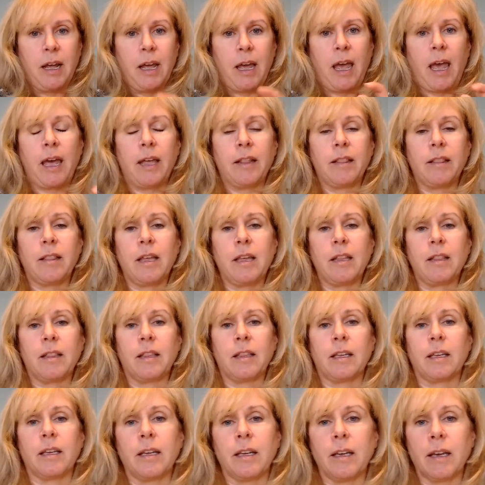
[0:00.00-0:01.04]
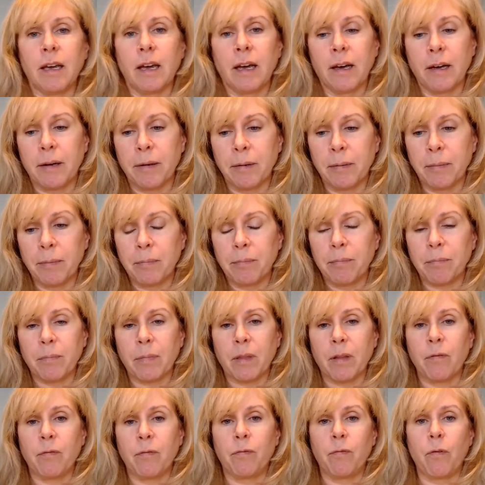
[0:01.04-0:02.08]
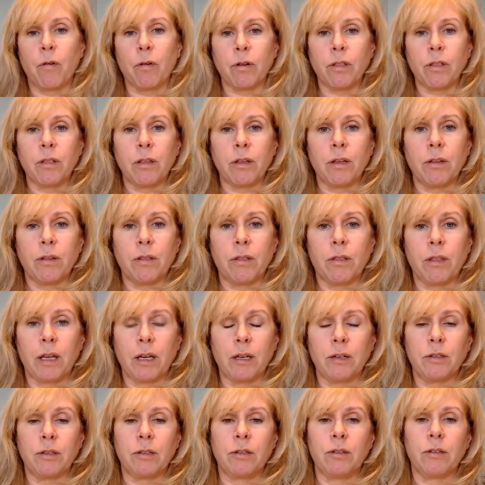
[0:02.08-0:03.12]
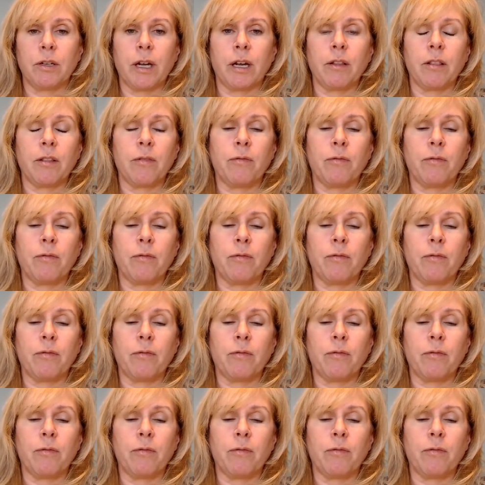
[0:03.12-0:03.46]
And then the fourth thing to look at,